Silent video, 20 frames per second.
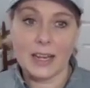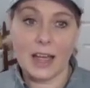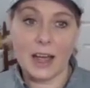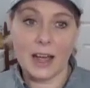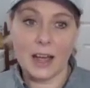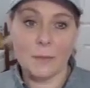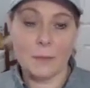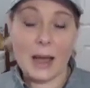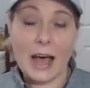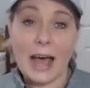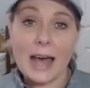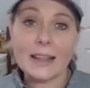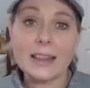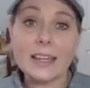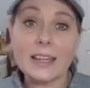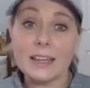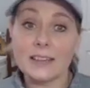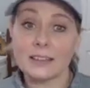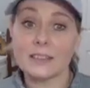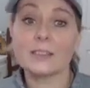I
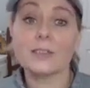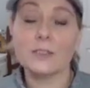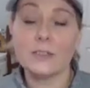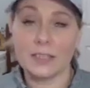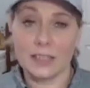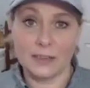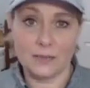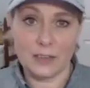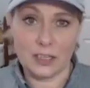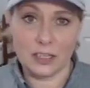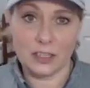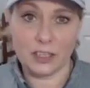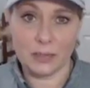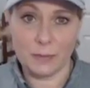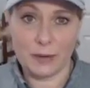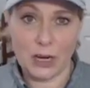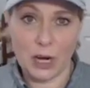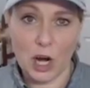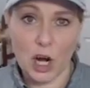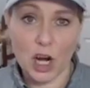think exclusivity should
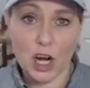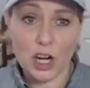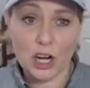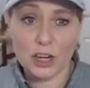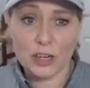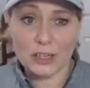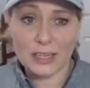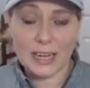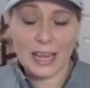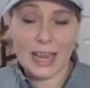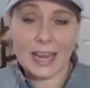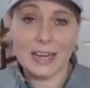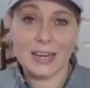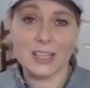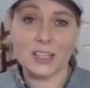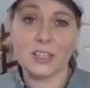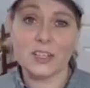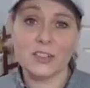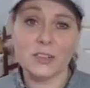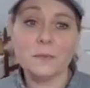be earned, and
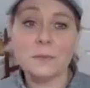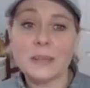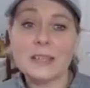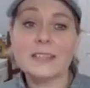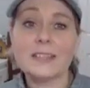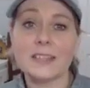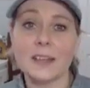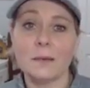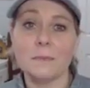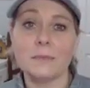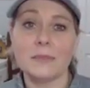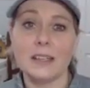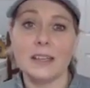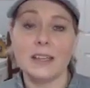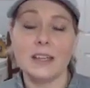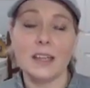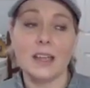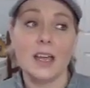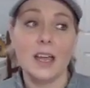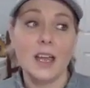it should be
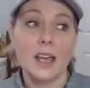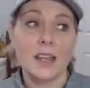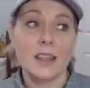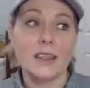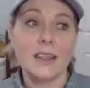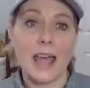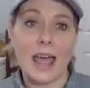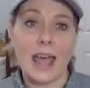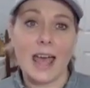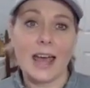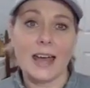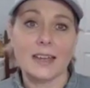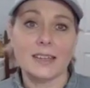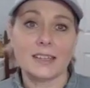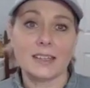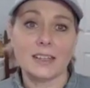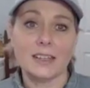something that,